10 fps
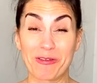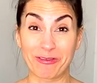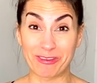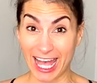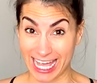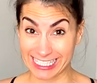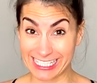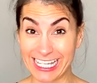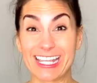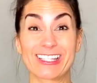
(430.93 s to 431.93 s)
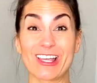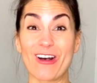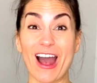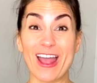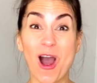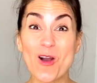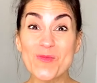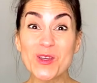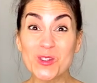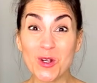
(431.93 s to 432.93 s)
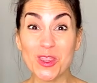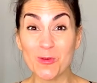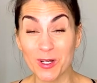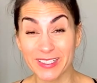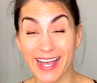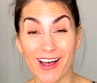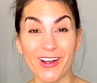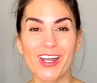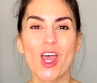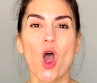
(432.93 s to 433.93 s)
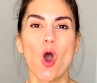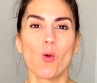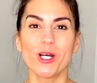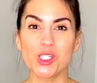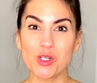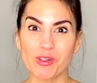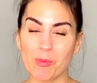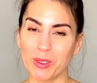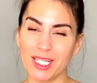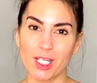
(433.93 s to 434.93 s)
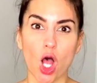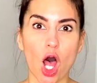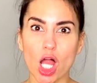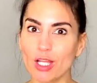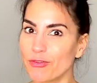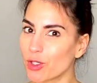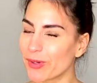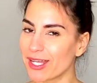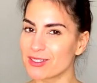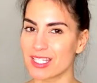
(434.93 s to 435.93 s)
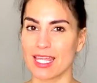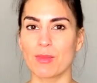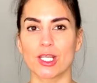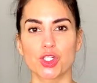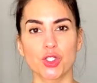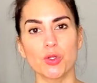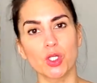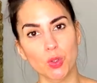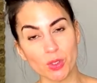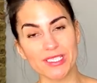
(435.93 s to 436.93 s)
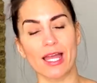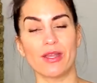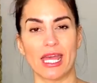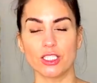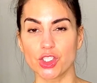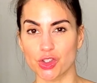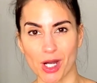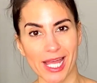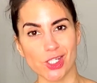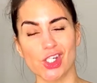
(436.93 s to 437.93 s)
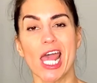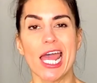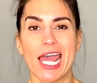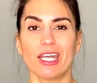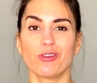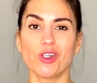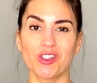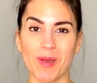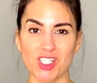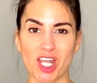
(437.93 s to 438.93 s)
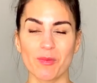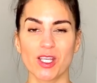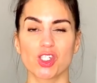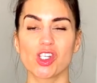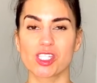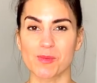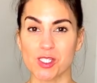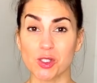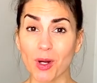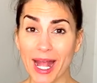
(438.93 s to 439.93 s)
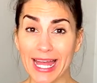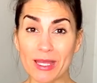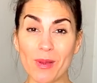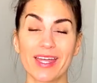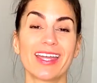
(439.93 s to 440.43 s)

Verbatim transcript: fast. So I hope you enjoyed the workout. Once you've completed all of your rounds today, make sure you do a cool down and a stretch. And if you're new to my channel, make sure you subscribe,